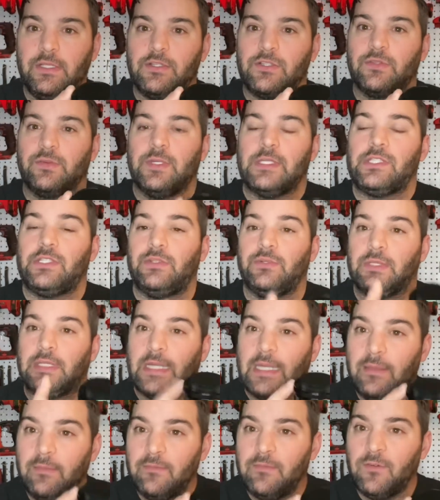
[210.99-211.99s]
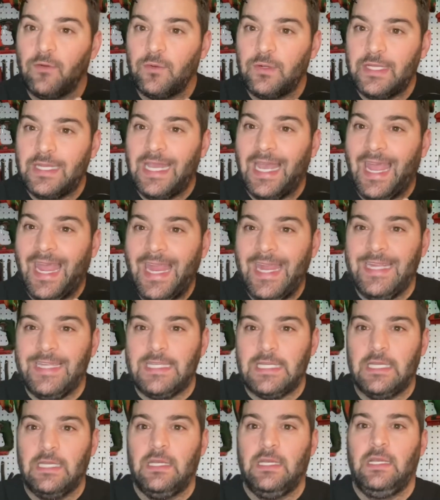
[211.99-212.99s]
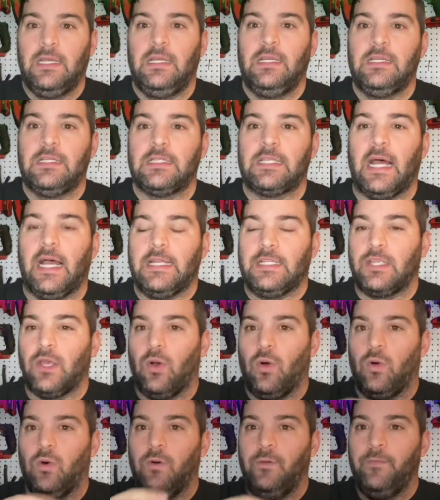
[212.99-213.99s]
switch to an M48 size hole